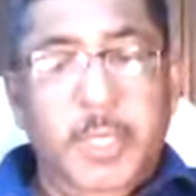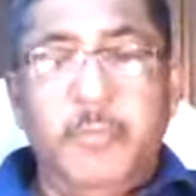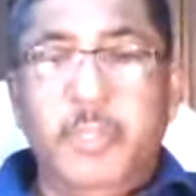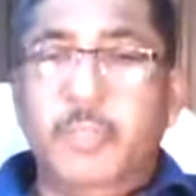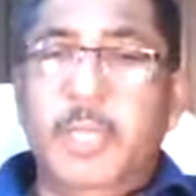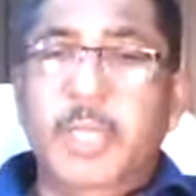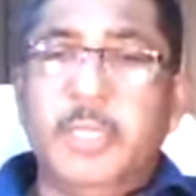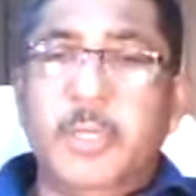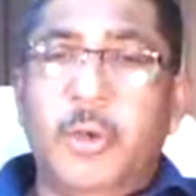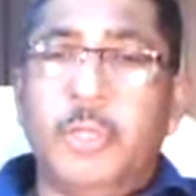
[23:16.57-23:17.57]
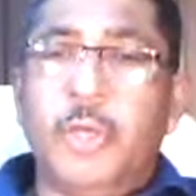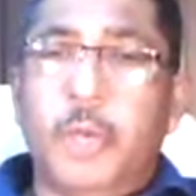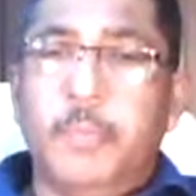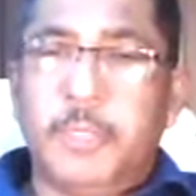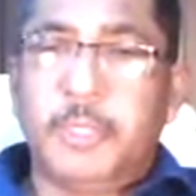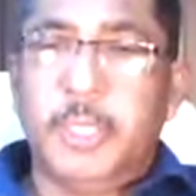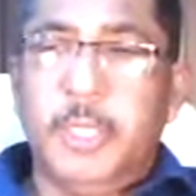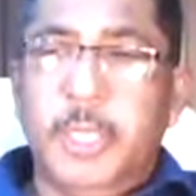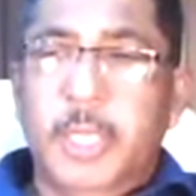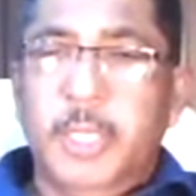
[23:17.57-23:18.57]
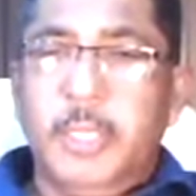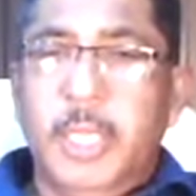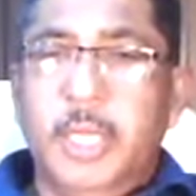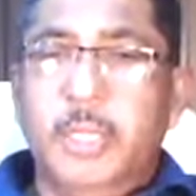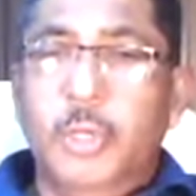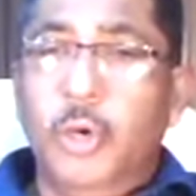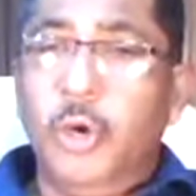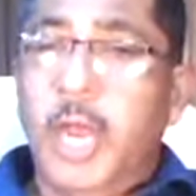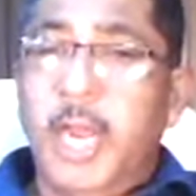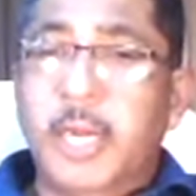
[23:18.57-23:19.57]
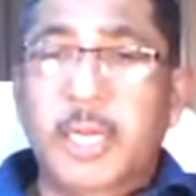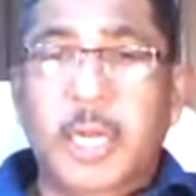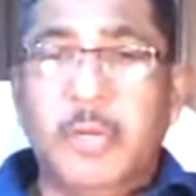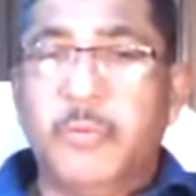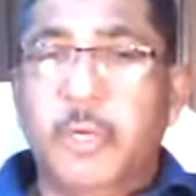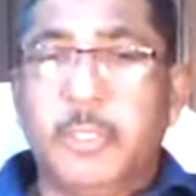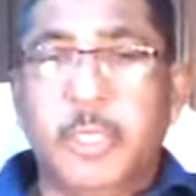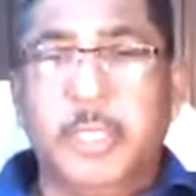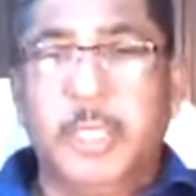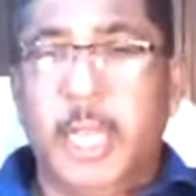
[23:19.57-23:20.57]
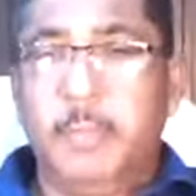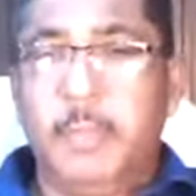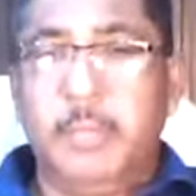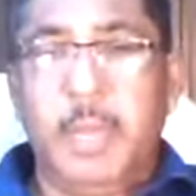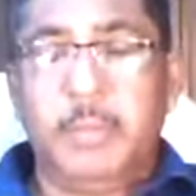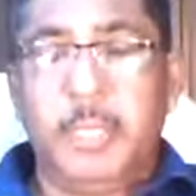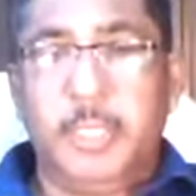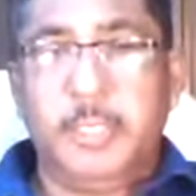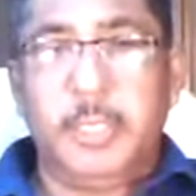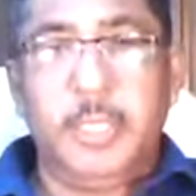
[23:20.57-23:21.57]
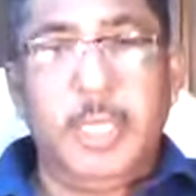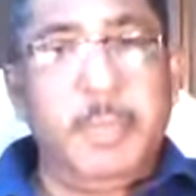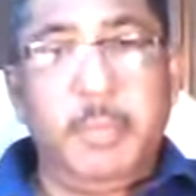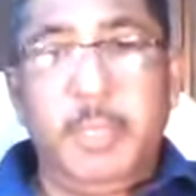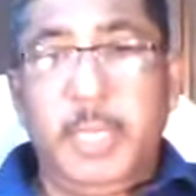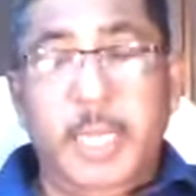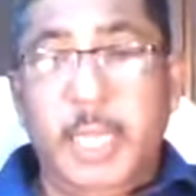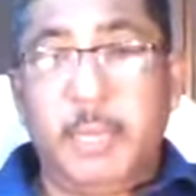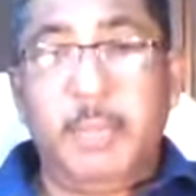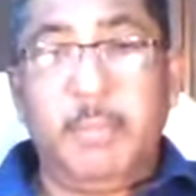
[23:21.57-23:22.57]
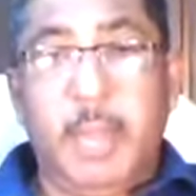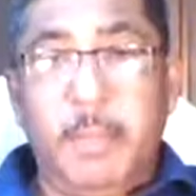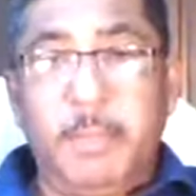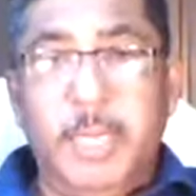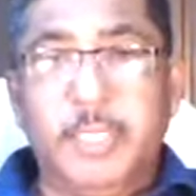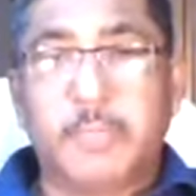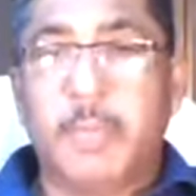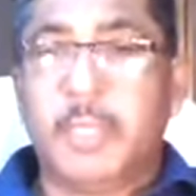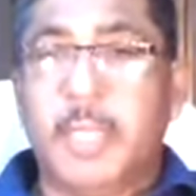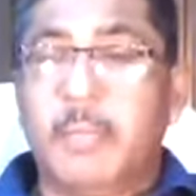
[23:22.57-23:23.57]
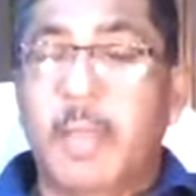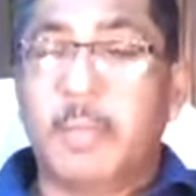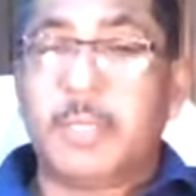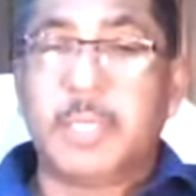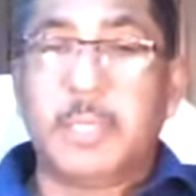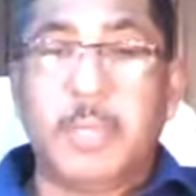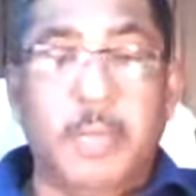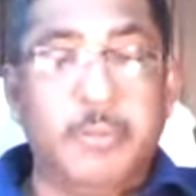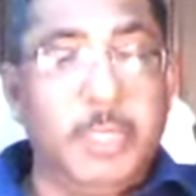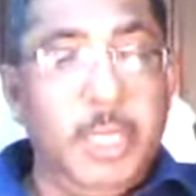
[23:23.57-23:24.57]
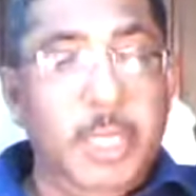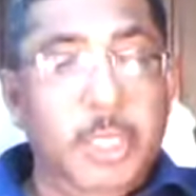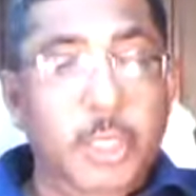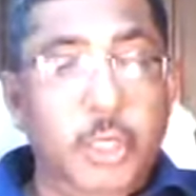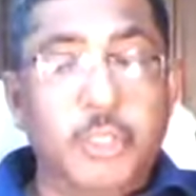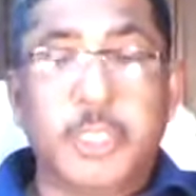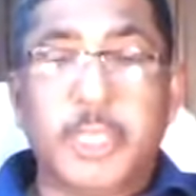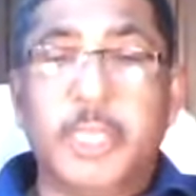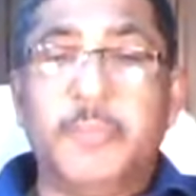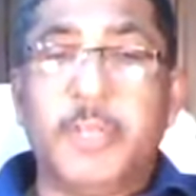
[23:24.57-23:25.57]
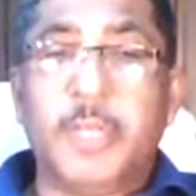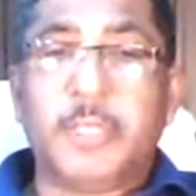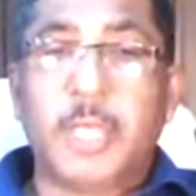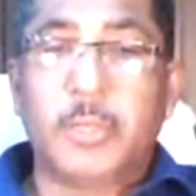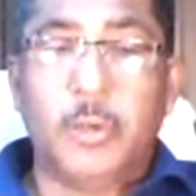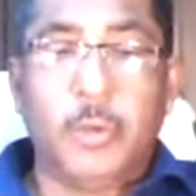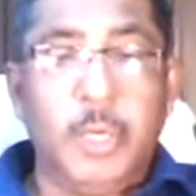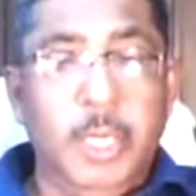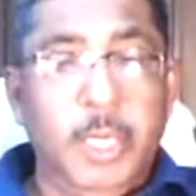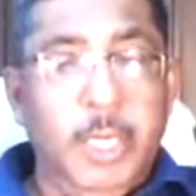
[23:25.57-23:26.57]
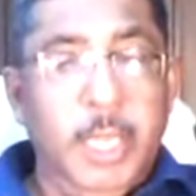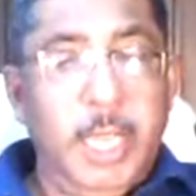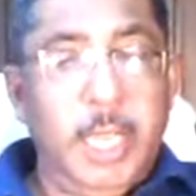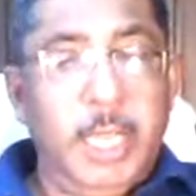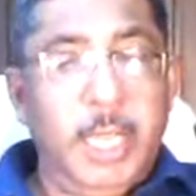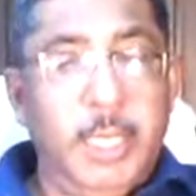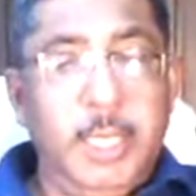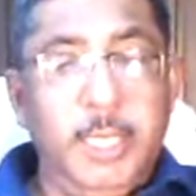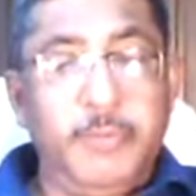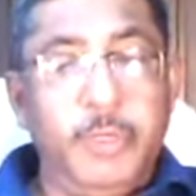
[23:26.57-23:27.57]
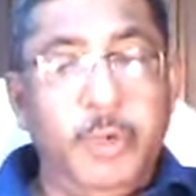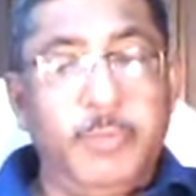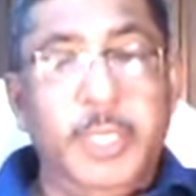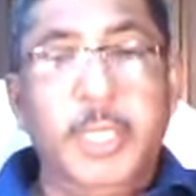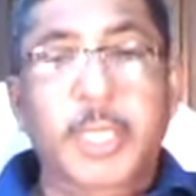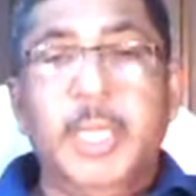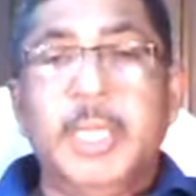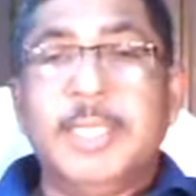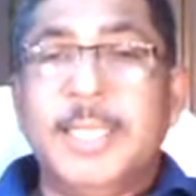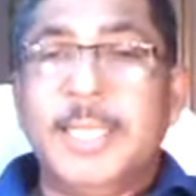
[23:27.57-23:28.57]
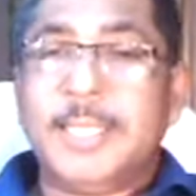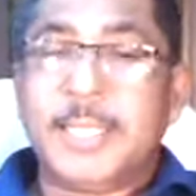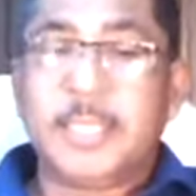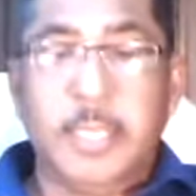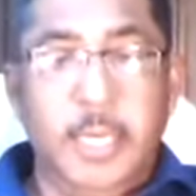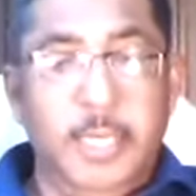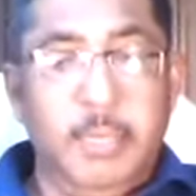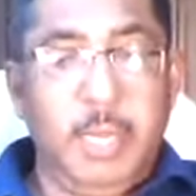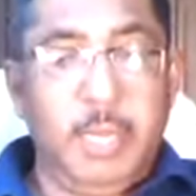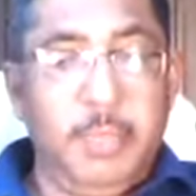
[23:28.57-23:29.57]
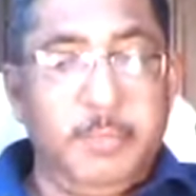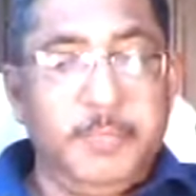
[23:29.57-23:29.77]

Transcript: which means on the opposite that no unconverted can be baptized. They may be, they can be baptized, but their baptism has no significance at all uh, in view of the teachings in the Bible.